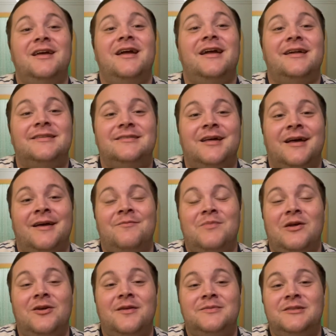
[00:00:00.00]
It's
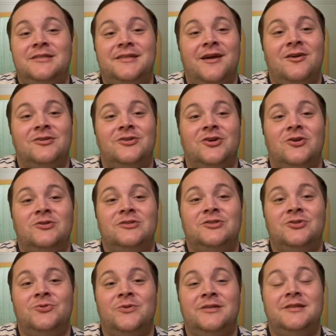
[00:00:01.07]
Mel Gibson's character goes
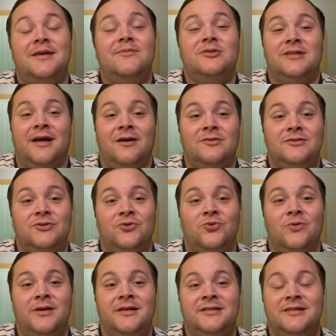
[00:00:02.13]
to his neighbor's house, who
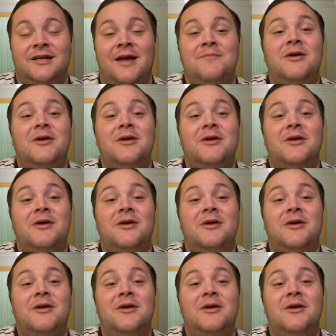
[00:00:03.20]
is M.